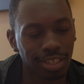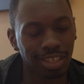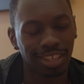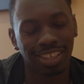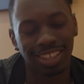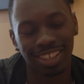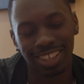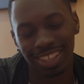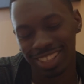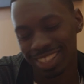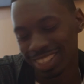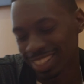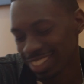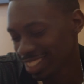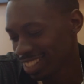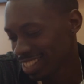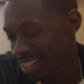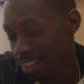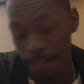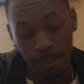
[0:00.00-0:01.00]

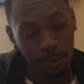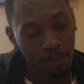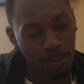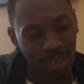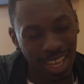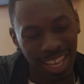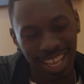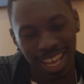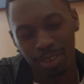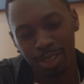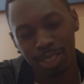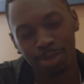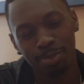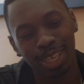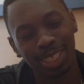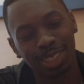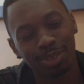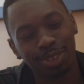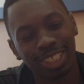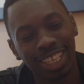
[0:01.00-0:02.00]
I'm just
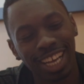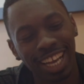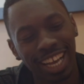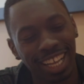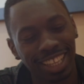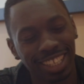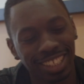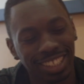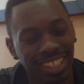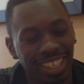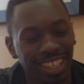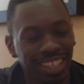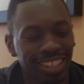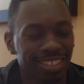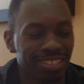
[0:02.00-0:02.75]
messing with you. I got the check.